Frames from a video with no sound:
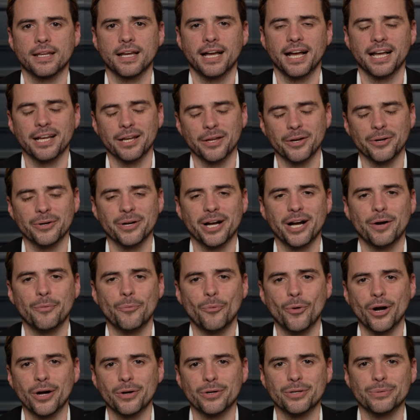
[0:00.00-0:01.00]
Hello and
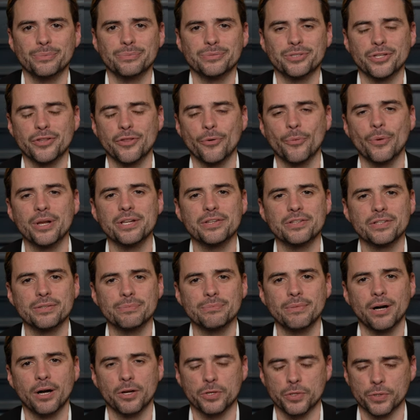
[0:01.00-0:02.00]
welcome to the Winston
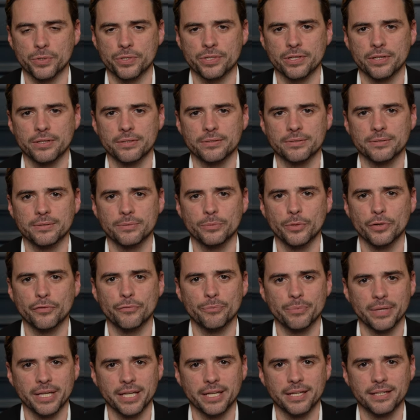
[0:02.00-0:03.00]
Marshall Show with
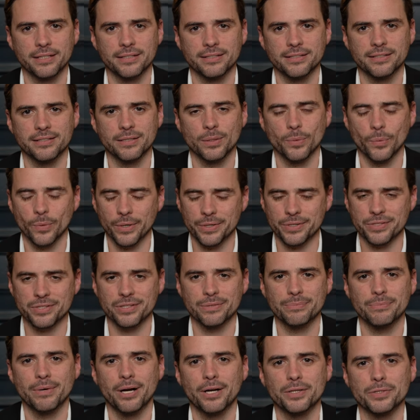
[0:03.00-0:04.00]
me,
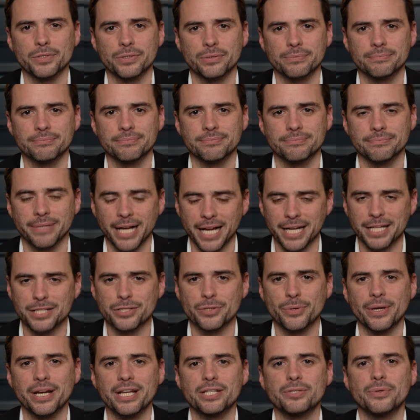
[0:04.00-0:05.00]
Winston Marshall. Back in
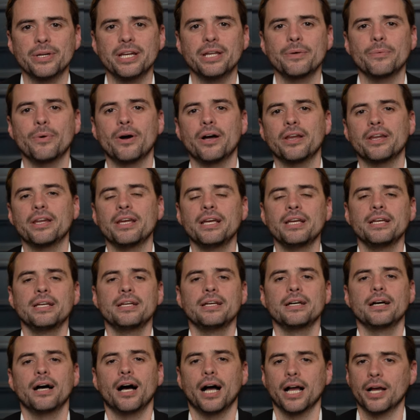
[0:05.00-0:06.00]
2021,
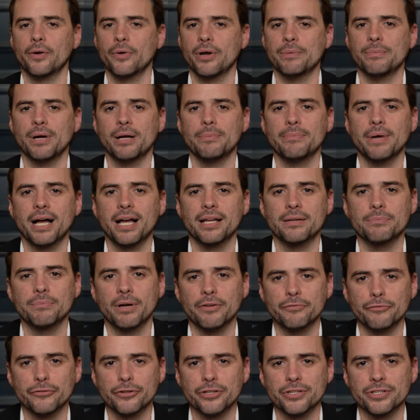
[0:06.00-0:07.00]
I quit my band
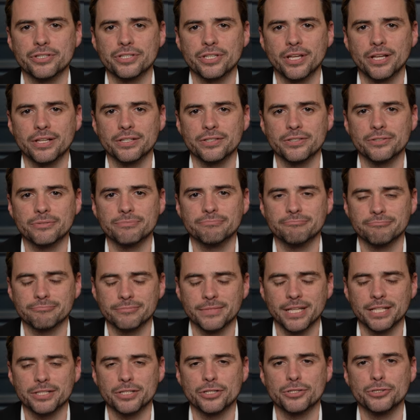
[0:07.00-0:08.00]
Mumford and Sons.
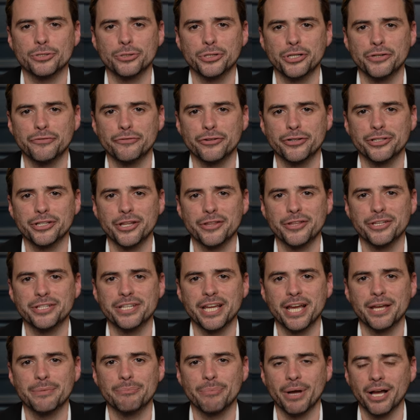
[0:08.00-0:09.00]
That's a story for another
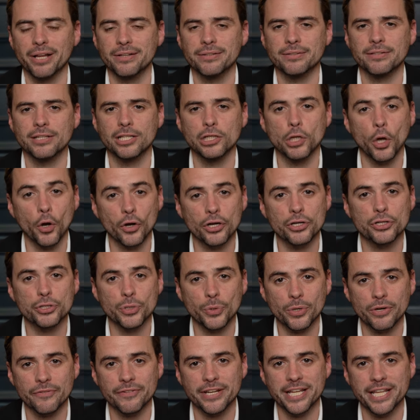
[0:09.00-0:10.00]
day, but the long and
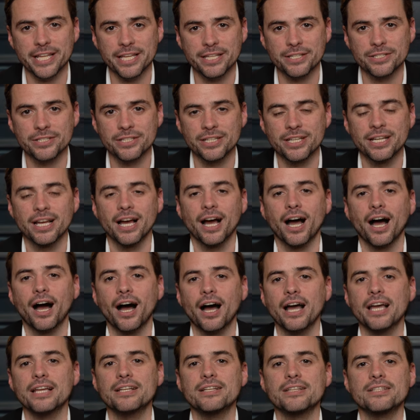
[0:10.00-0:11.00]
short of it is,
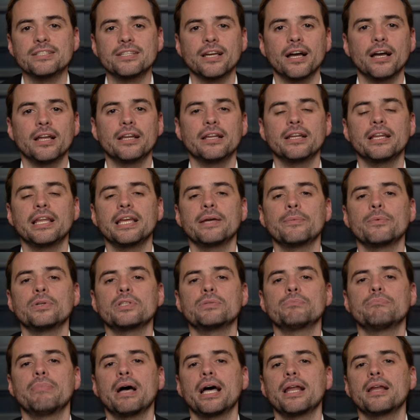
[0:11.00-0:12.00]
I decided it
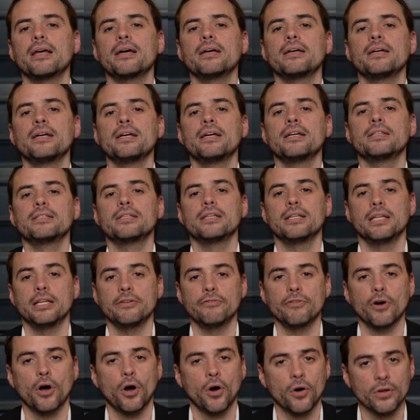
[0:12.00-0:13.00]
was better to
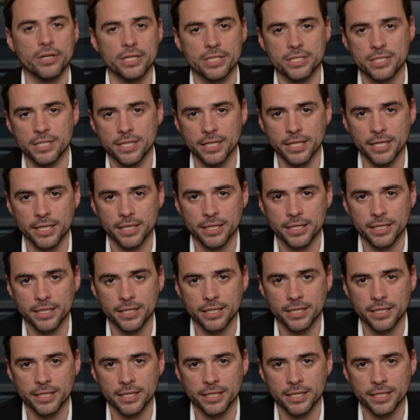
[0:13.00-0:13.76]
live honestly